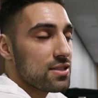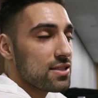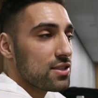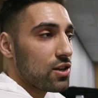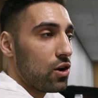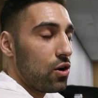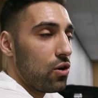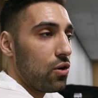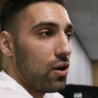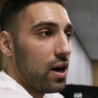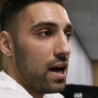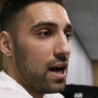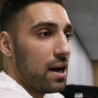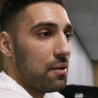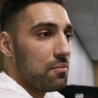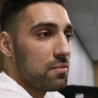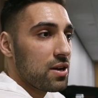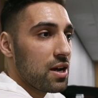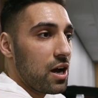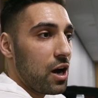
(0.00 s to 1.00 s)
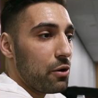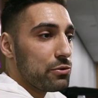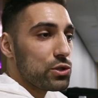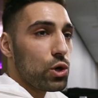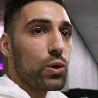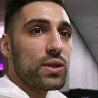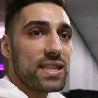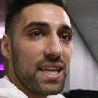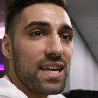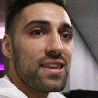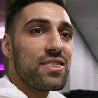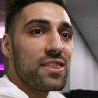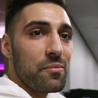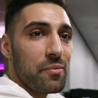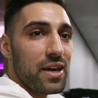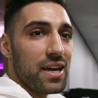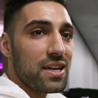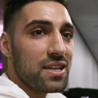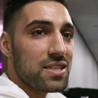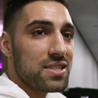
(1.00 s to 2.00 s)
So I was always in
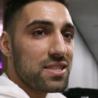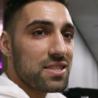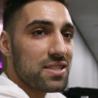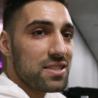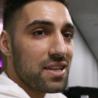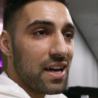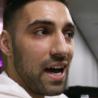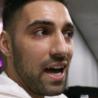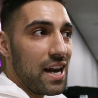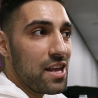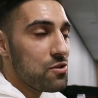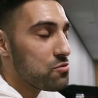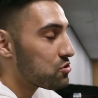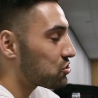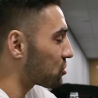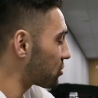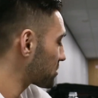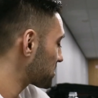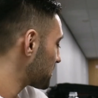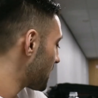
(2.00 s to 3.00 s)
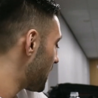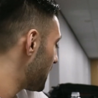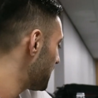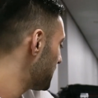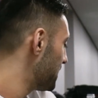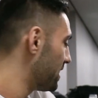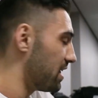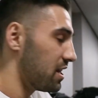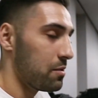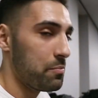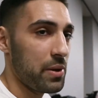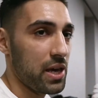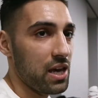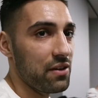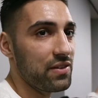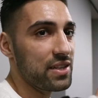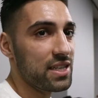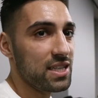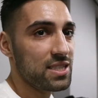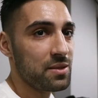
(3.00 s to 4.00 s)
the mix, and it was just that little
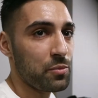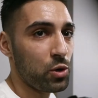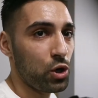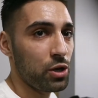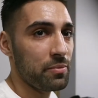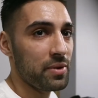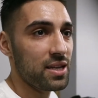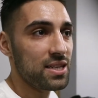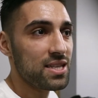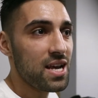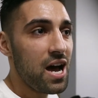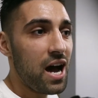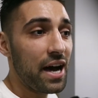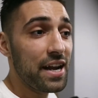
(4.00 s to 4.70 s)
bit of a disappointment.